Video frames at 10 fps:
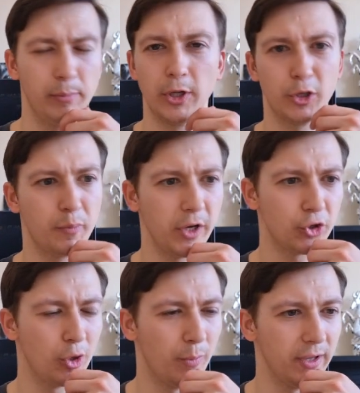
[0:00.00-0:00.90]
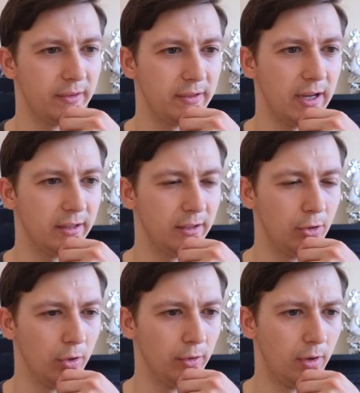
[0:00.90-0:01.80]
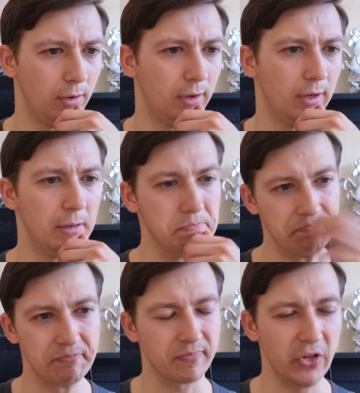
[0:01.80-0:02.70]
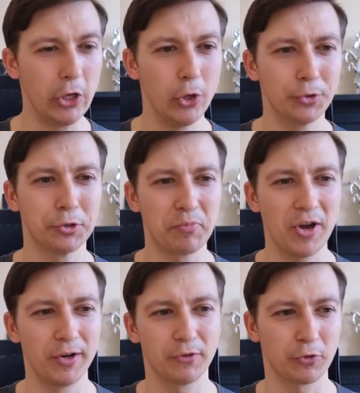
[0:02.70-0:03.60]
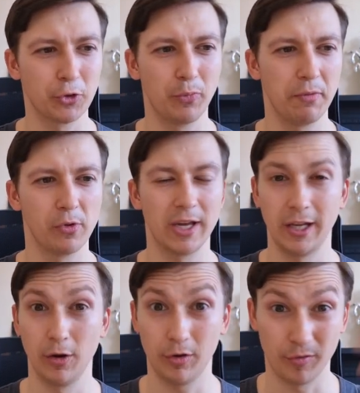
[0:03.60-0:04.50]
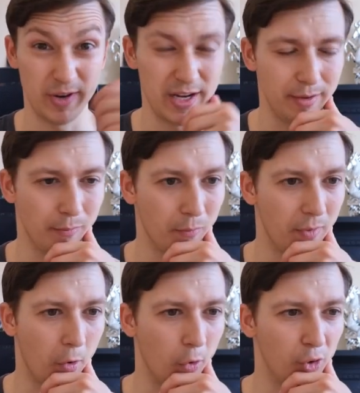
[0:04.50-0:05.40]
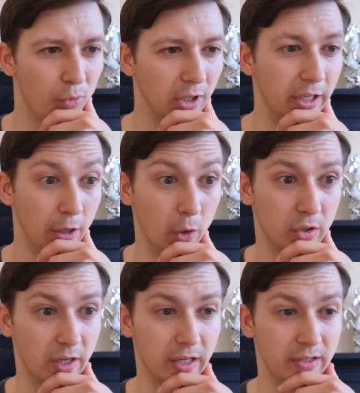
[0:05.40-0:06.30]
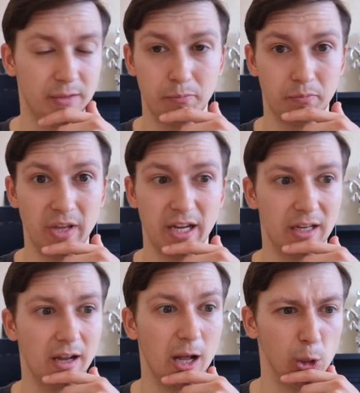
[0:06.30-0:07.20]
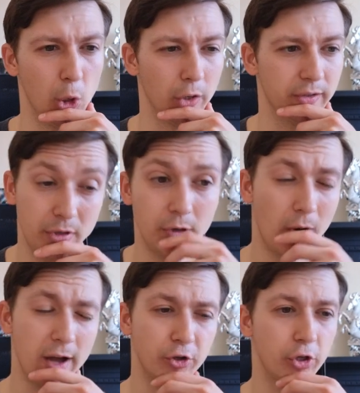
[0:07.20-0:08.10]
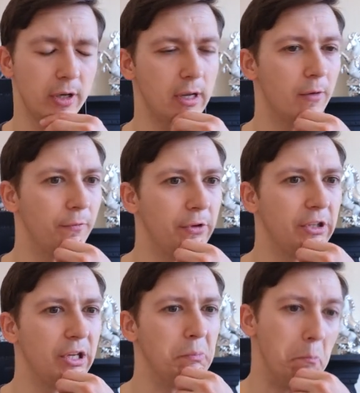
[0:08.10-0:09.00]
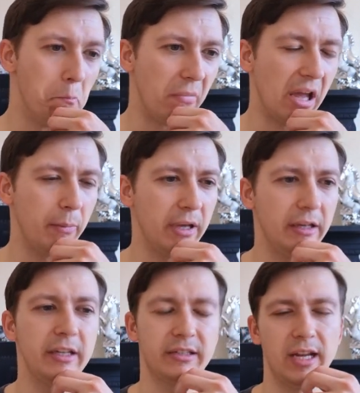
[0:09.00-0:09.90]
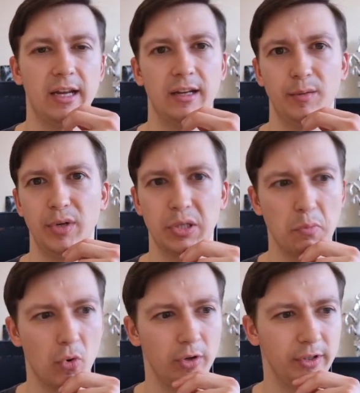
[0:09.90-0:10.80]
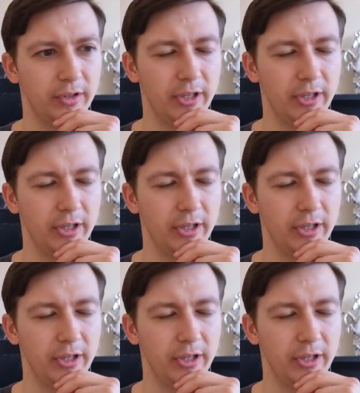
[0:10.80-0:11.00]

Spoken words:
blurred picture, but yeah, the donor, it looks, to be honest, for some people gonna look really horrible, and it looks like it's taken a lot. You know, actually, I'm thinking maybe it is taken a bit more than